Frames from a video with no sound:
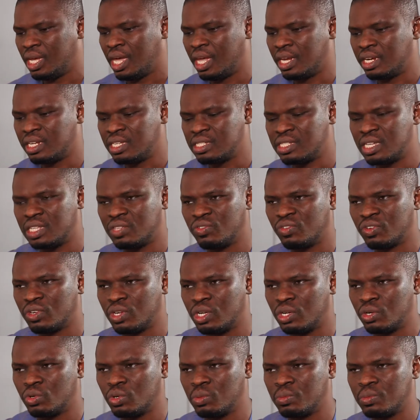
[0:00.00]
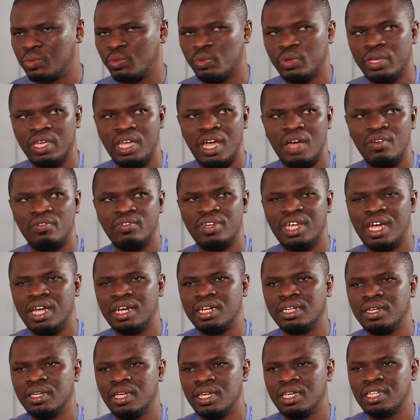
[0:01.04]
And this certificate room, we have
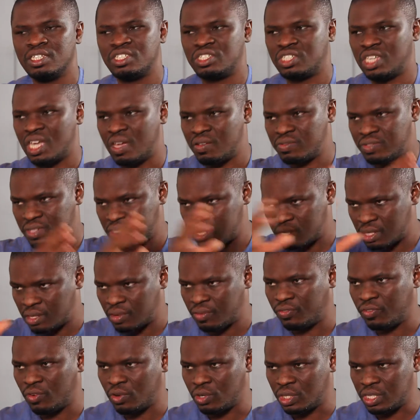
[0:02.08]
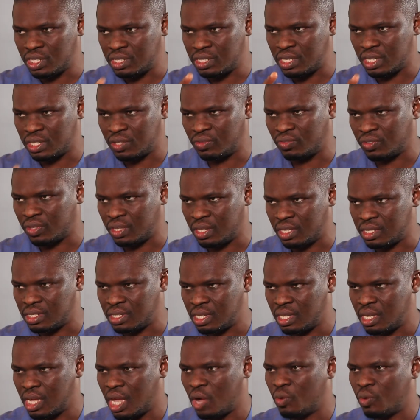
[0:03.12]
done shelves for these certificates.